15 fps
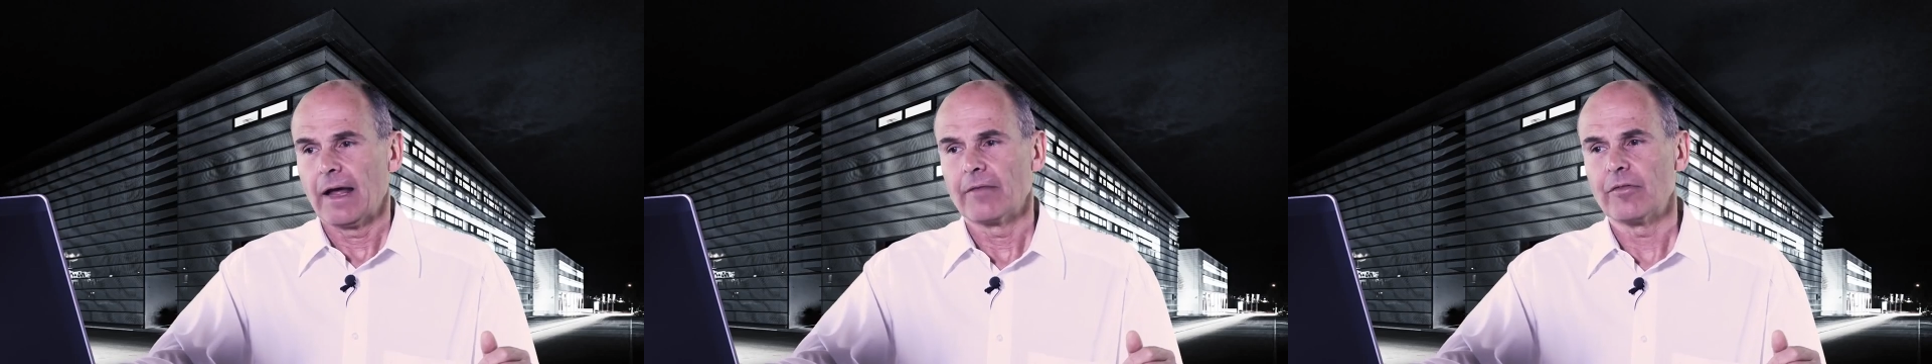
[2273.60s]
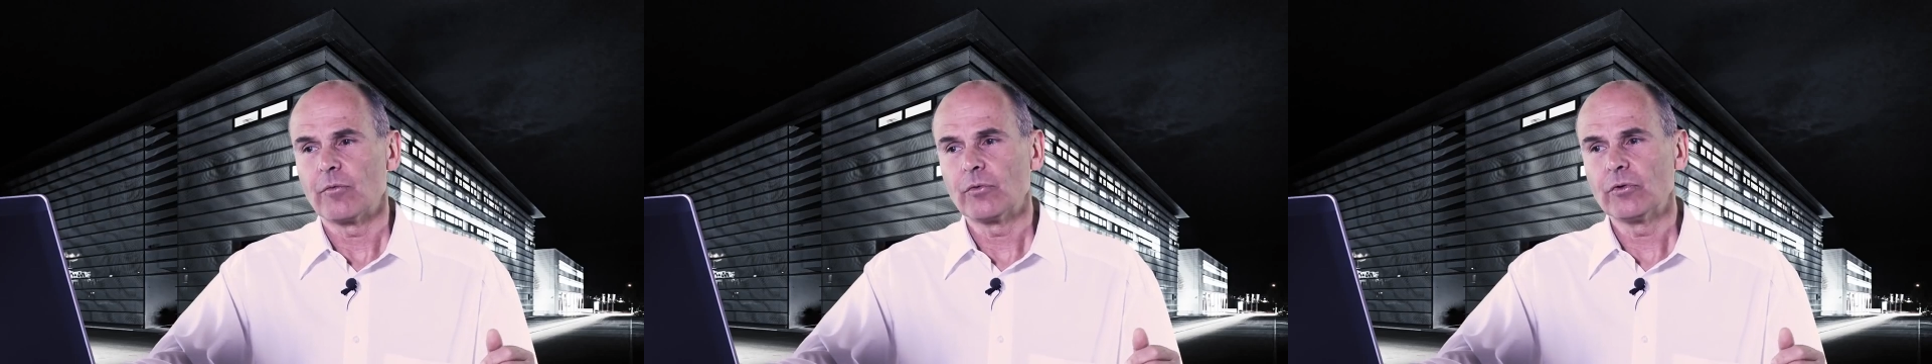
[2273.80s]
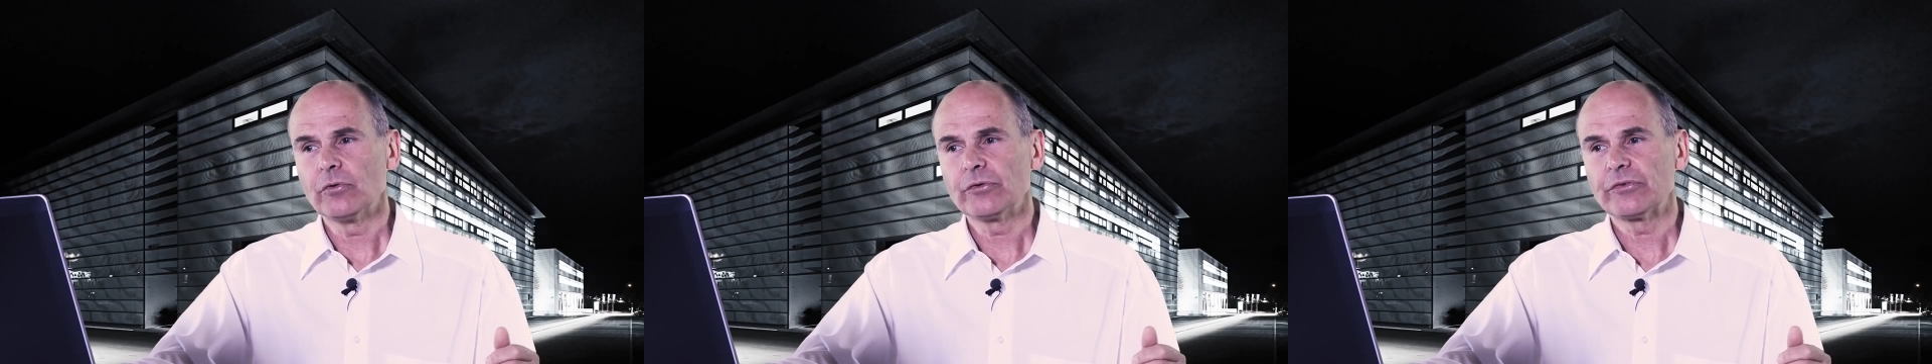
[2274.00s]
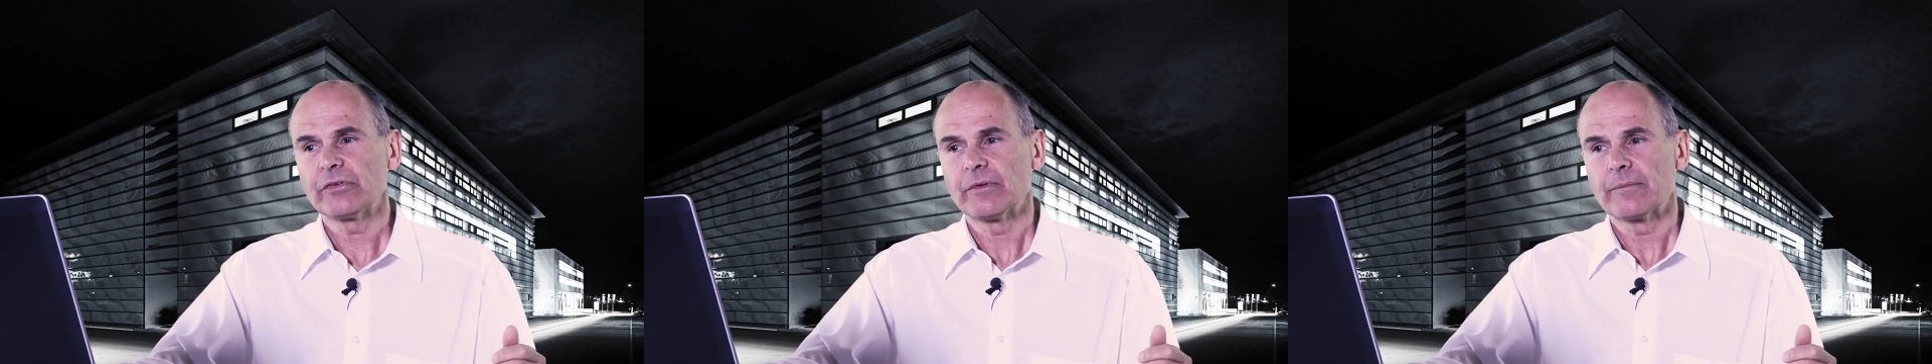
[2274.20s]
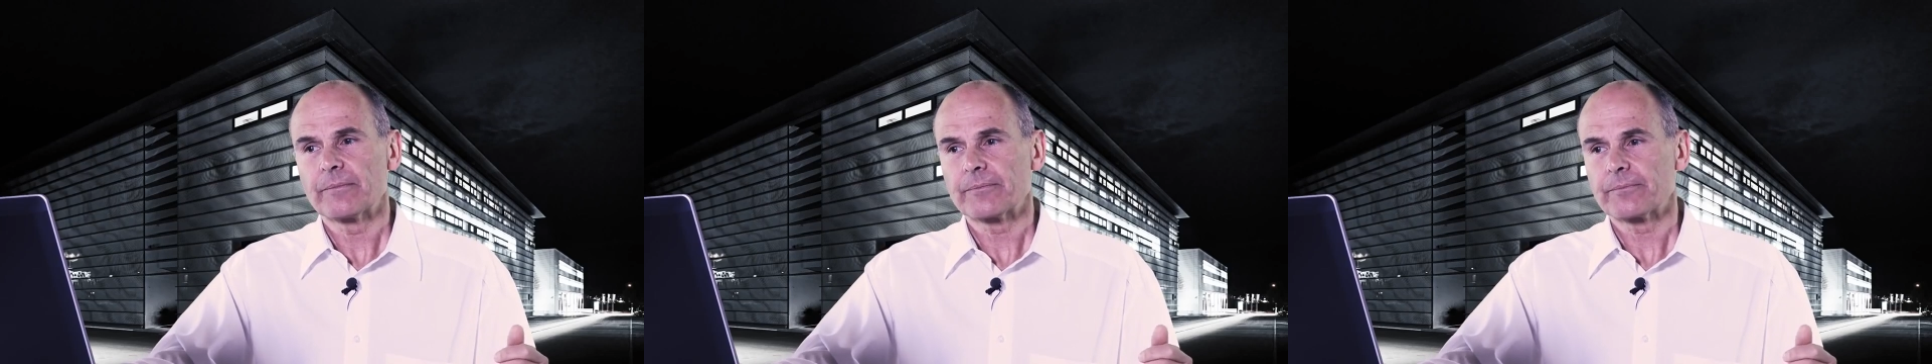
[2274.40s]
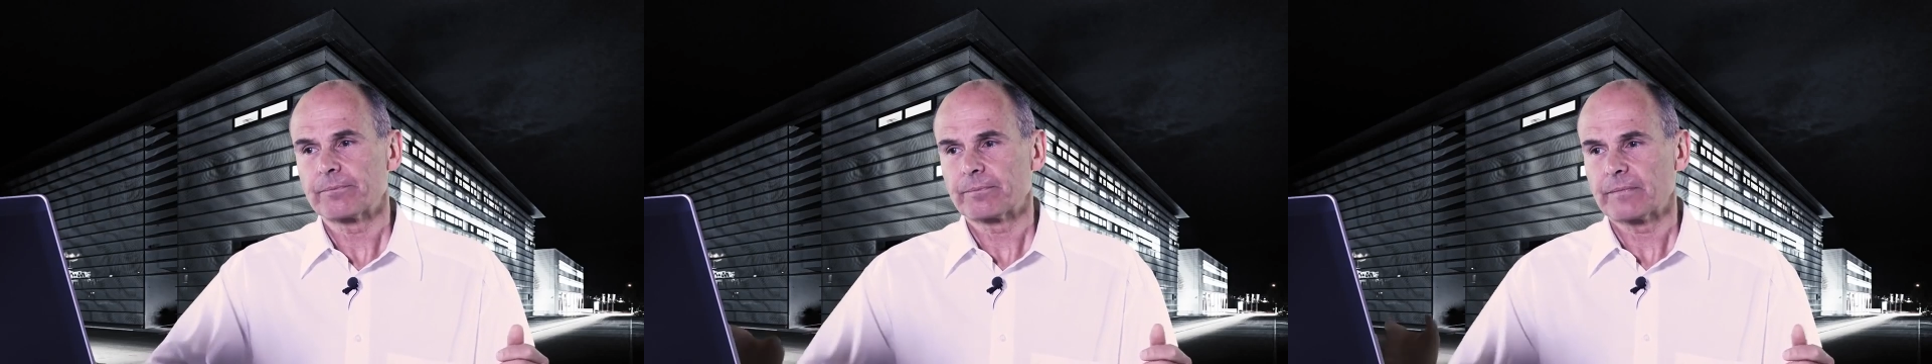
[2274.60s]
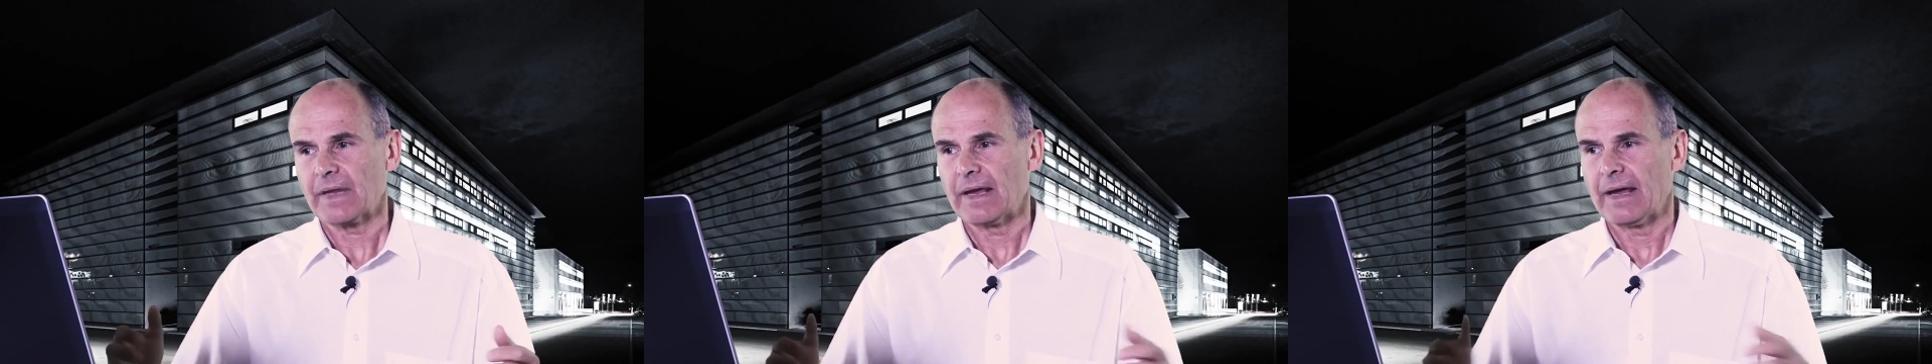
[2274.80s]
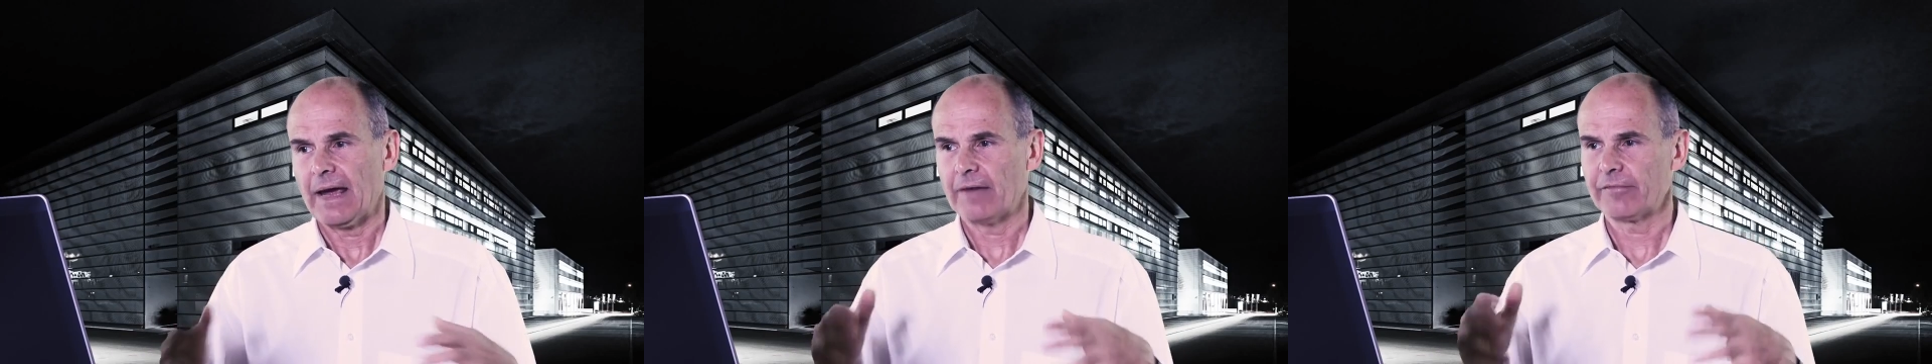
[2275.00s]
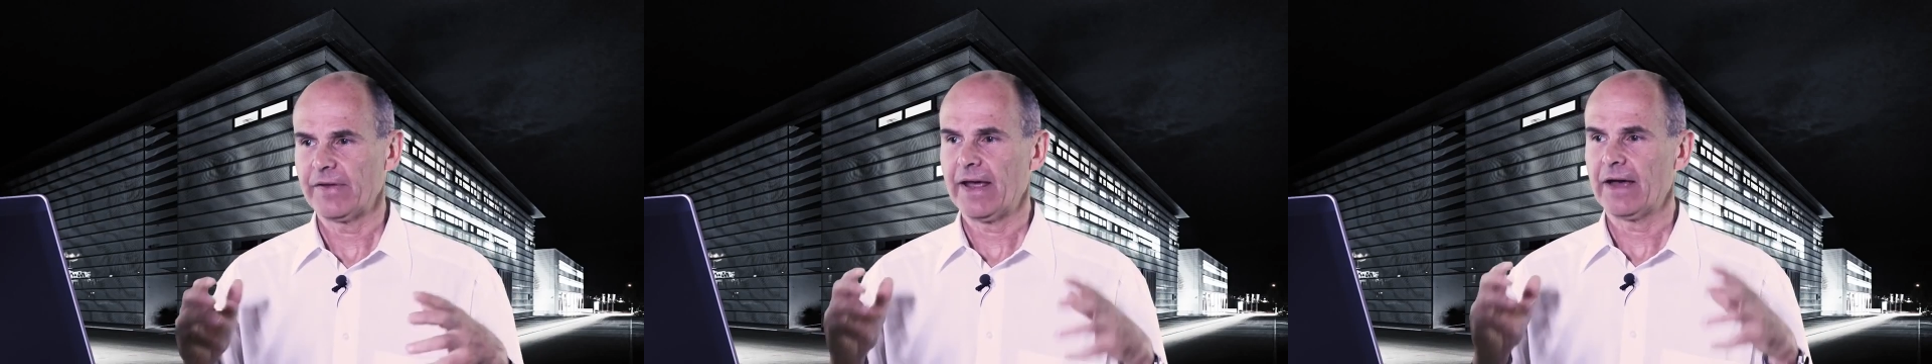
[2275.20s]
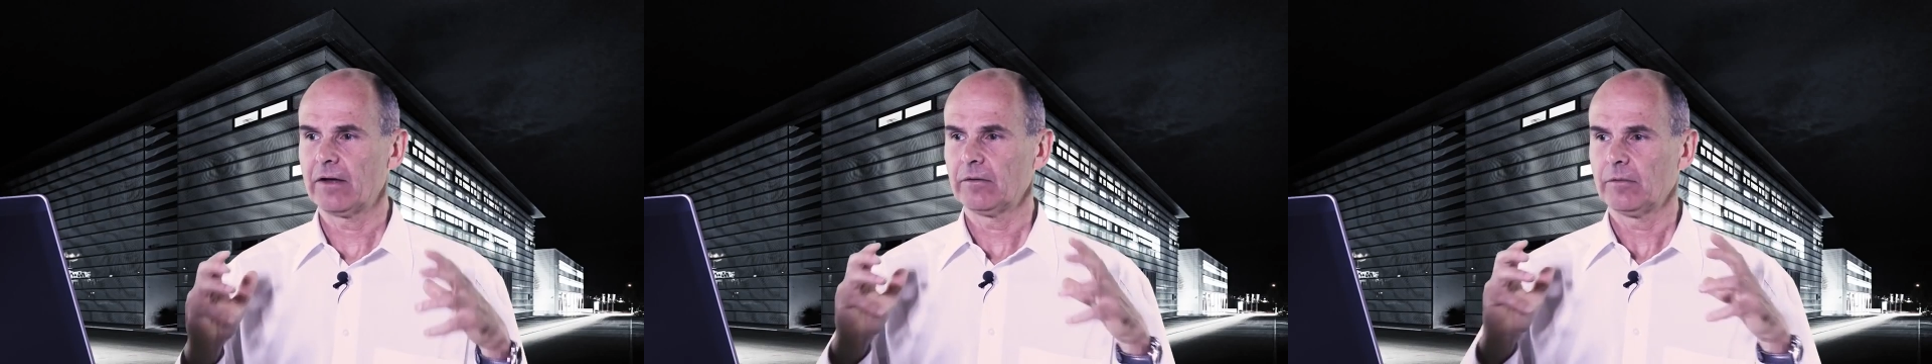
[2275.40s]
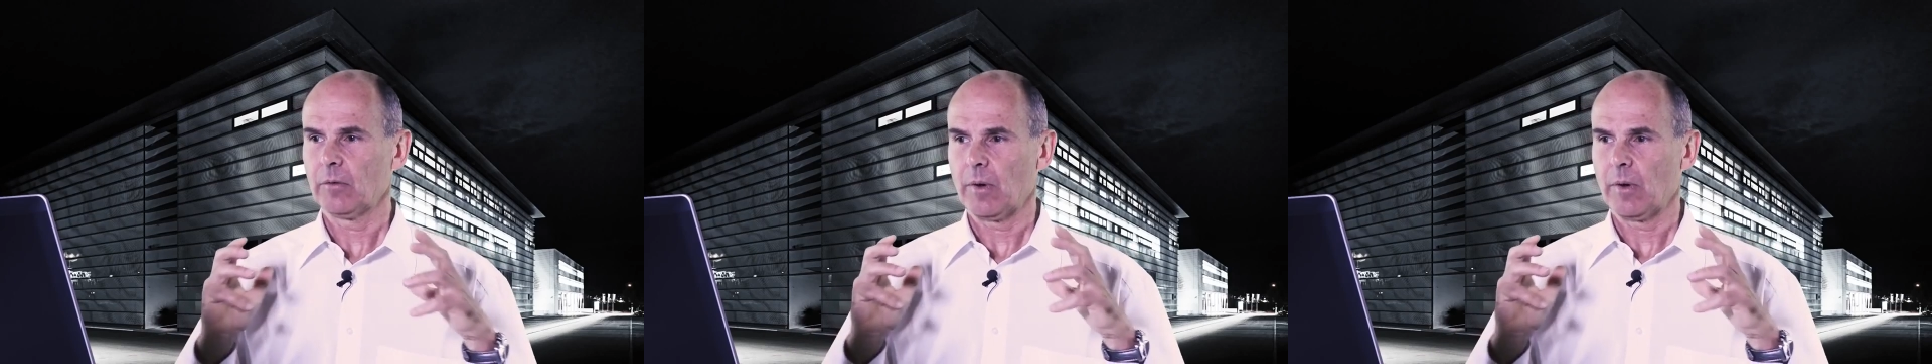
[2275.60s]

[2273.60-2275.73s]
And the rules have now